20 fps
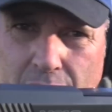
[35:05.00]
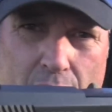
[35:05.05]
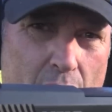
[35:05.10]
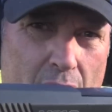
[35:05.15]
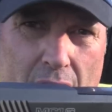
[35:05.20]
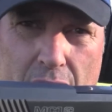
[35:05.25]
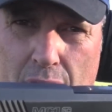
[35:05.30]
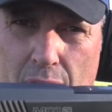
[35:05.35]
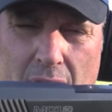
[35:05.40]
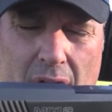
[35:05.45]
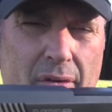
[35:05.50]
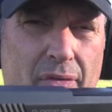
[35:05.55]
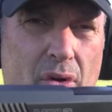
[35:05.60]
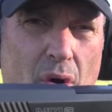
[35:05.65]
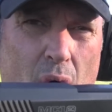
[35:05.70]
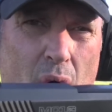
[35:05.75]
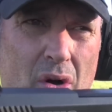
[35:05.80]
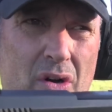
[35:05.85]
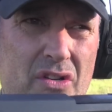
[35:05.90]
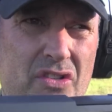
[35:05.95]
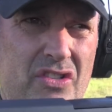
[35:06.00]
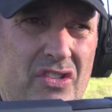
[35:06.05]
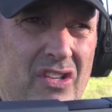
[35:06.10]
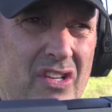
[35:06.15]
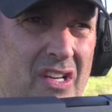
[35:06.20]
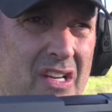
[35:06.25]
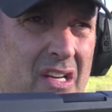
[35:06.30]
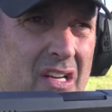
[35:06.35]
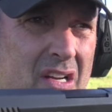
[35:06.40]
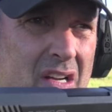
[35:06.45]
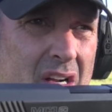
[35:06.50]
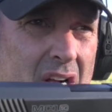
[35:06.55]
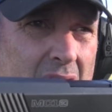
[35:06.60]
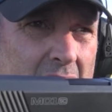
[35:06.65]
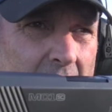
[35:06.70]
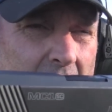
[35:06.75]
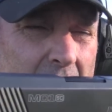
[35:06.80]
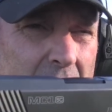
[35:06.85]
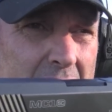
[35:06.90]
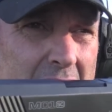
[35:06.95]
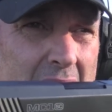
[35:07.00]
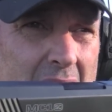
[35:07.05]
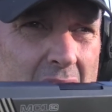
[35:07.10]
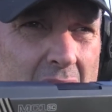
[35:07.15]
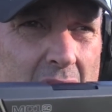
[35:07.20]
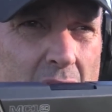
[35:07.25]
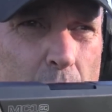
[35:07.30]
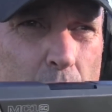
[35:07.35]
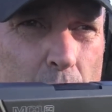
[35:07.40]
43, of course. The